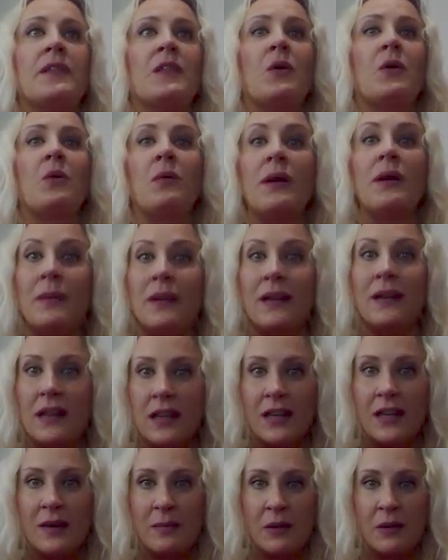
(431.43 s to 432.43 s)
The women in
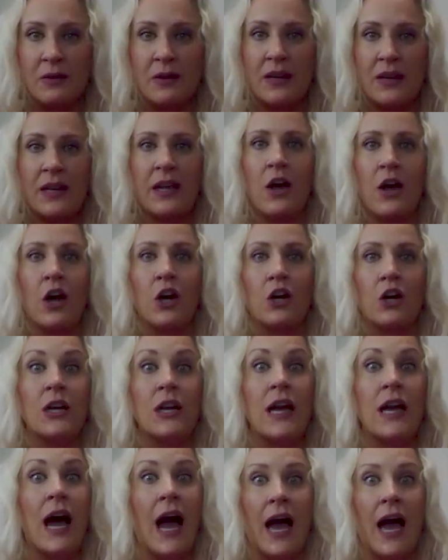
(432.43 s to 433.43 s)
the community are
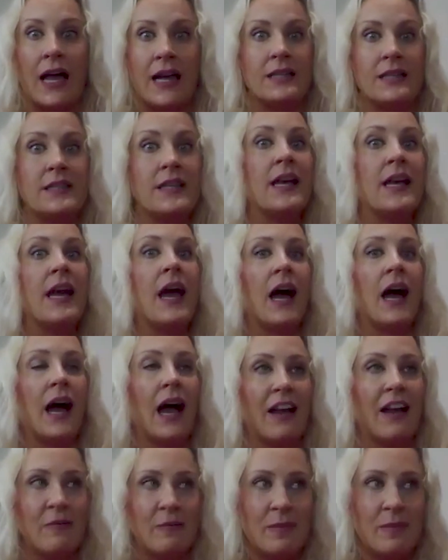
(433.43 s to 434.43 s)
kind.
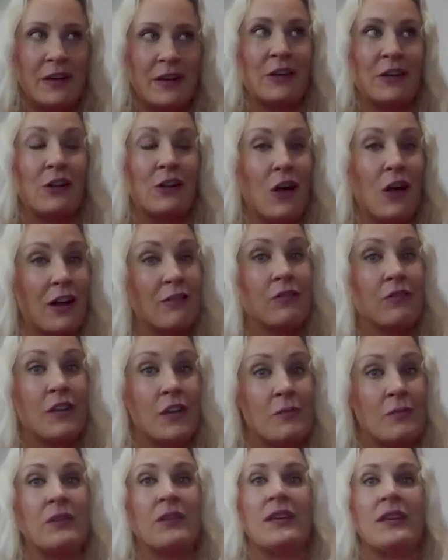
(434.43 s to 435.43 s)
I have been in a lot of
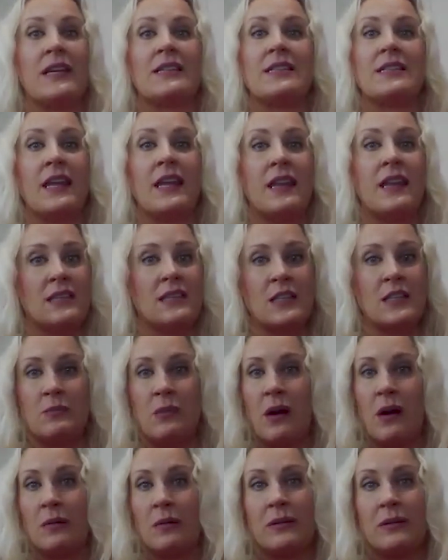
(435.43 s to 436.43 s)
communities, and this is
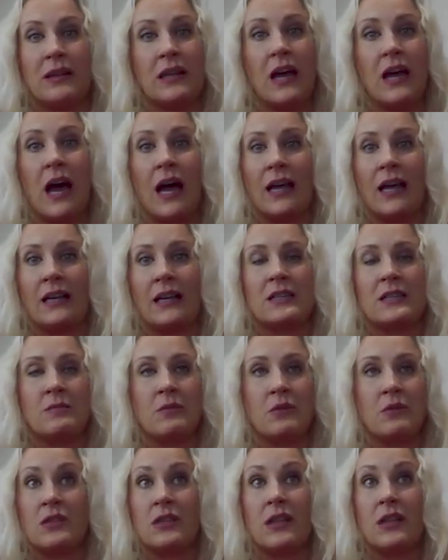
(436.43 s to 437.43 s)
probably the
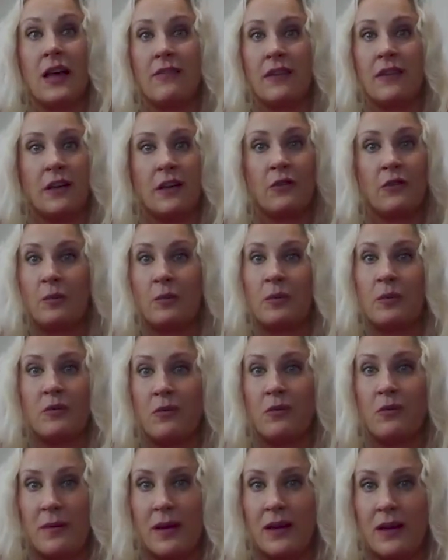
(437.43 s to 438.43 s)
kindest, most loving group of
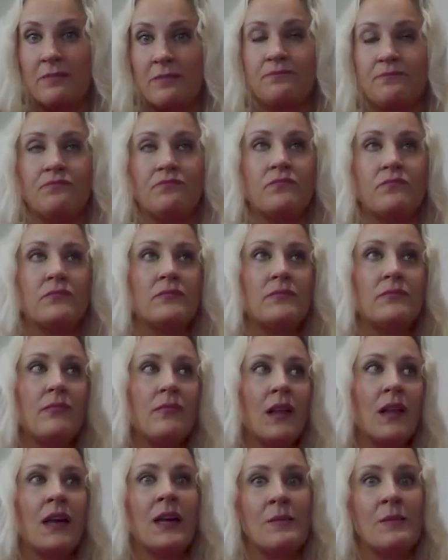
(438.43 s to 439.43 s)
women.
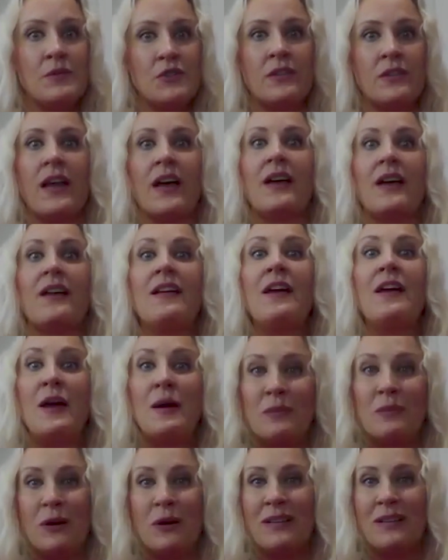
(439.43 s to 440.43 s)
And I'm sure that
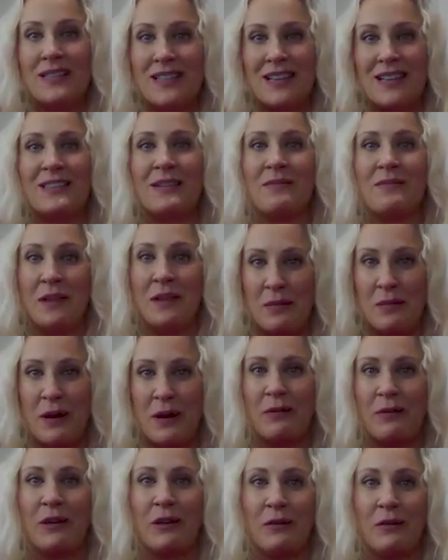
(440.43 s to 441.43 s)
probably says something
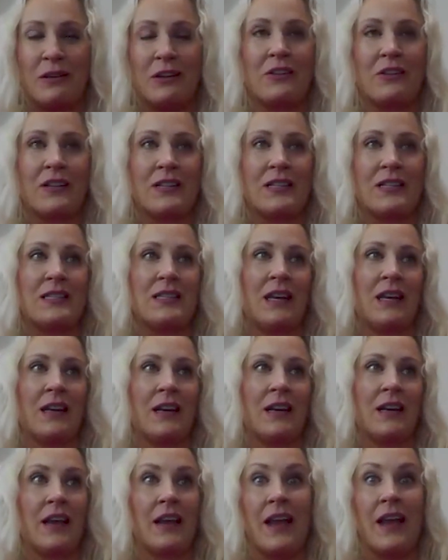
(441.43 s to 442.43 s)
about you and Christine
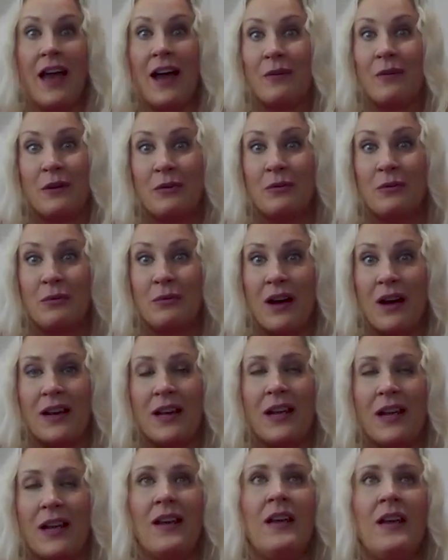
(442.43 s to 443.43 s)
and how you run
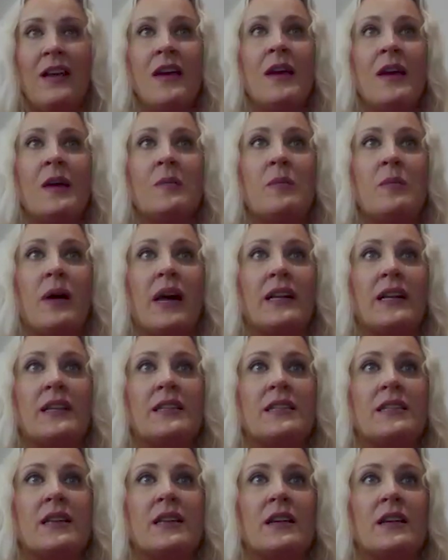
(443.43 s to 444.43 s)
it.
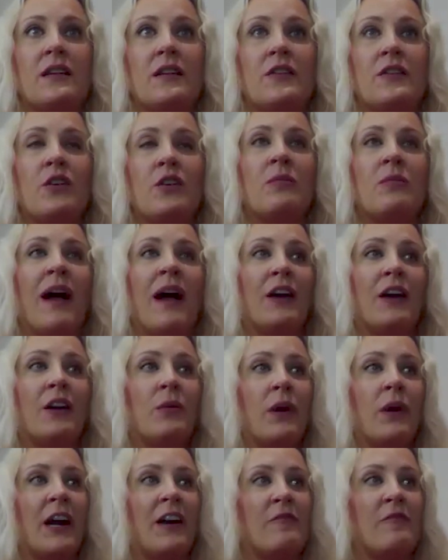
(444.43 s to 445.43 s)
But no
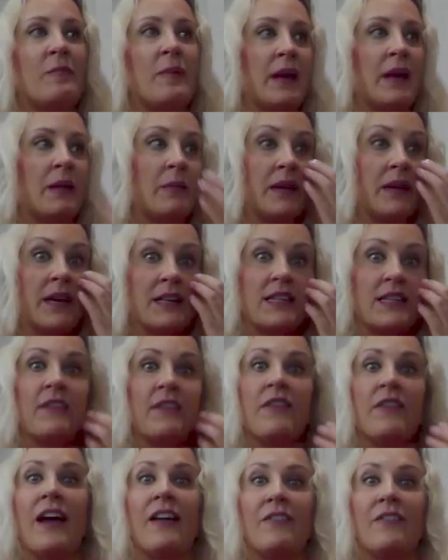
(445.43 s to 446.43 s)
matter where I've been, because
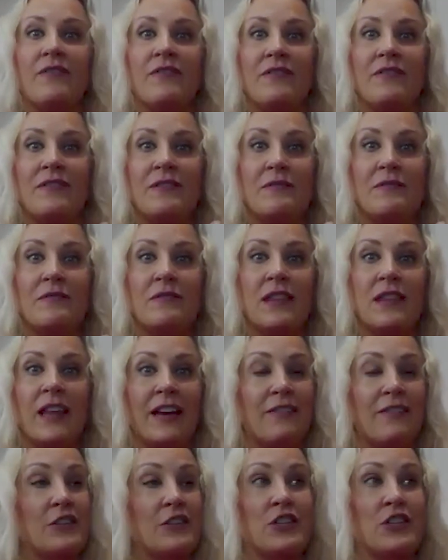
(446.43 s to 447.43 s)
I've
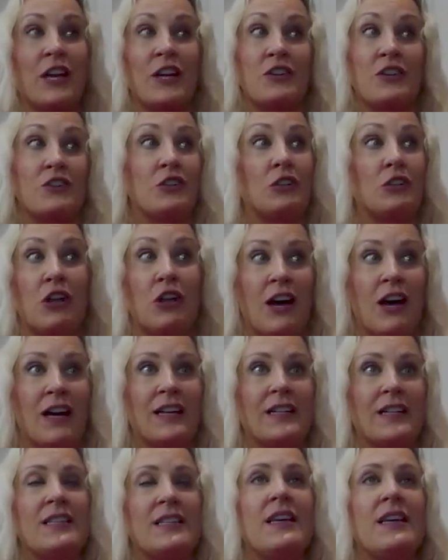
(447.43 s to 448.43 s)
life has changed a
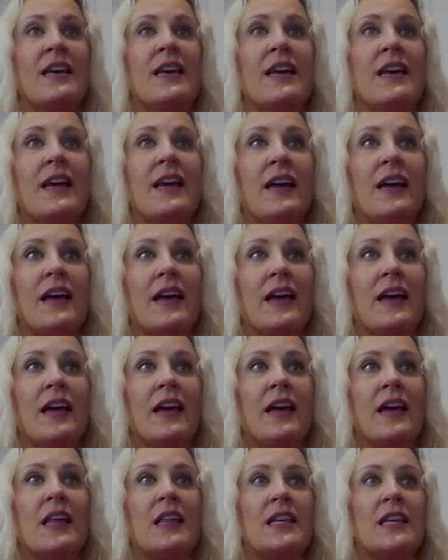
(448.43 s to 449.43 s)
lot,
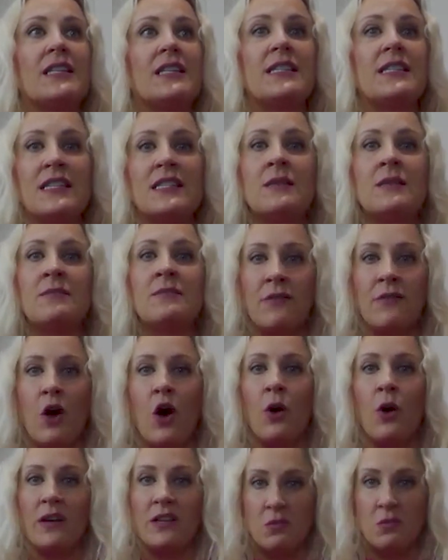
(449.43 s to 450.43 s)
the systems have
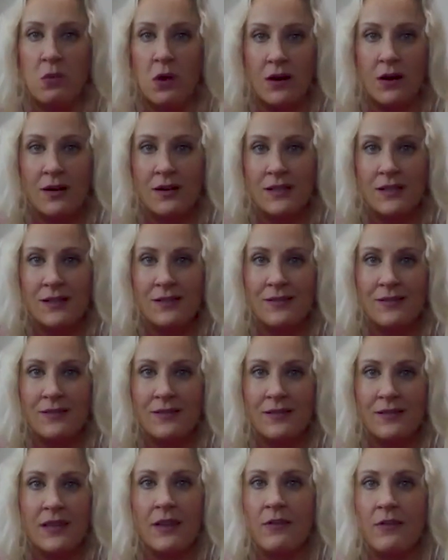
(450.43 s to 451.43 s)
always worked.
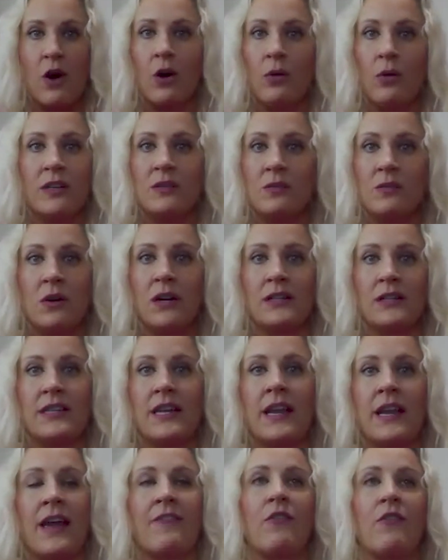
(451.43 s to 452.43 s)
They've always worked.
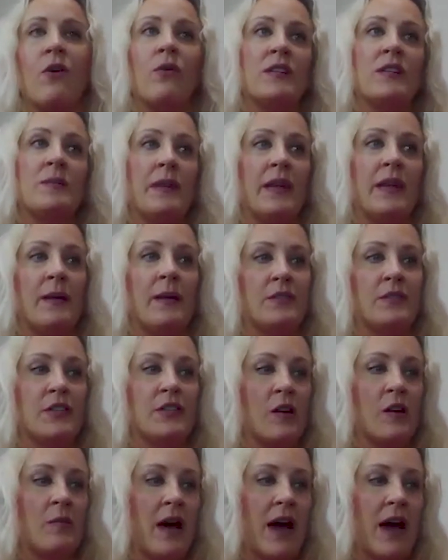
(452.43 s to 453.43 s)
And I've always been able
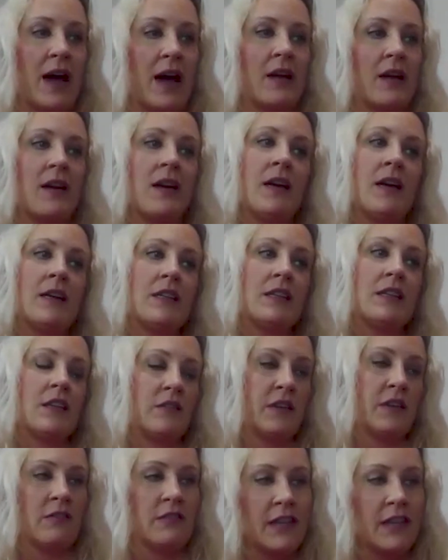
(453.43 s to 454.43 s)
to go back to
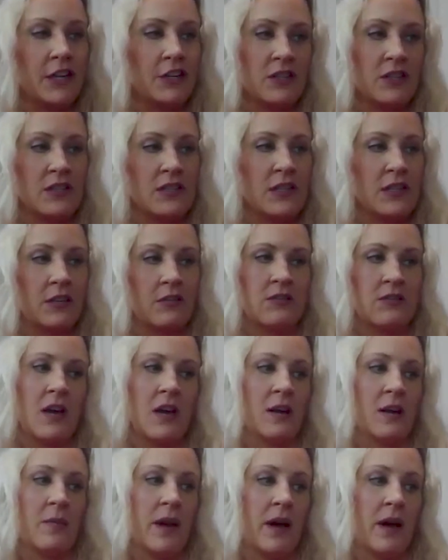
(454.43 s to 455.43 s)
the foundations that you
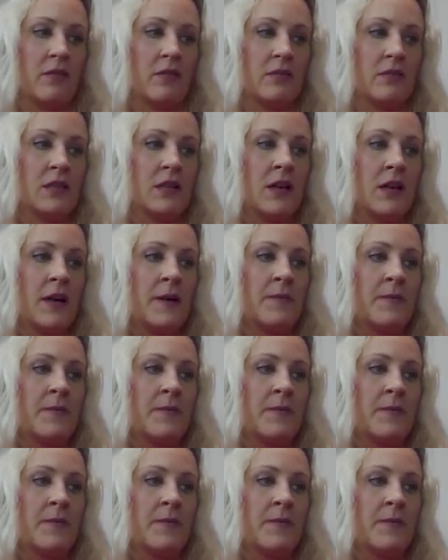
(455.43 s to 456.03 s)
talk about.